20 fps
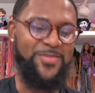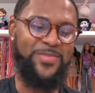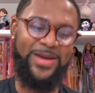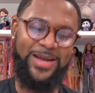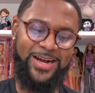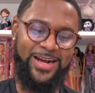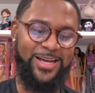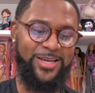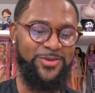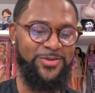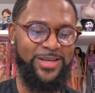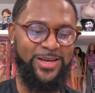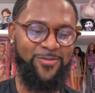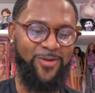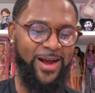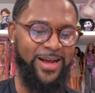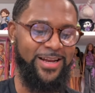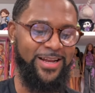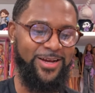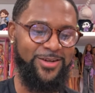period, you did
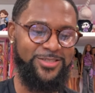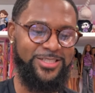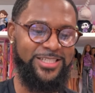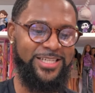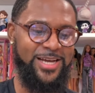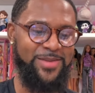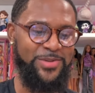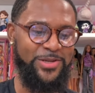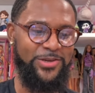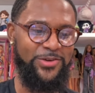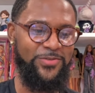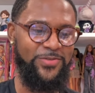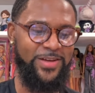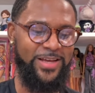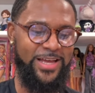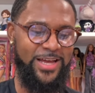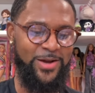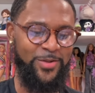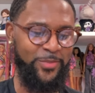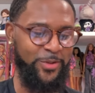right, though. She kept it cute for the
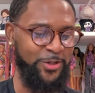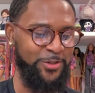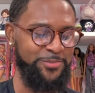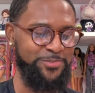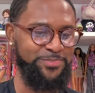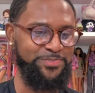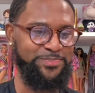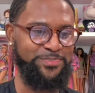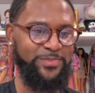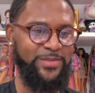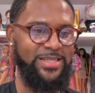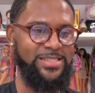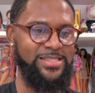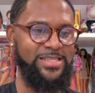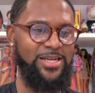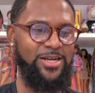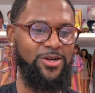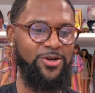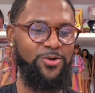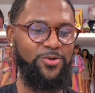camera.
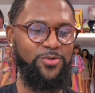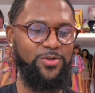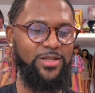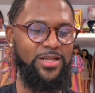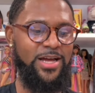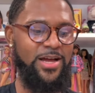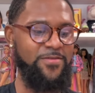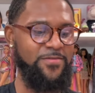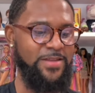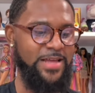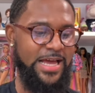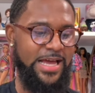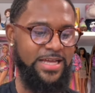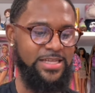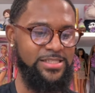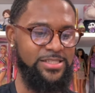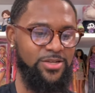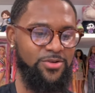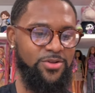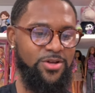So, love that.
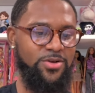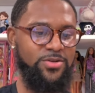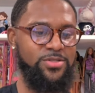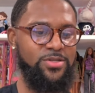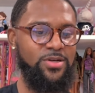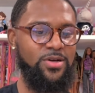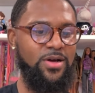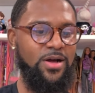So, those are,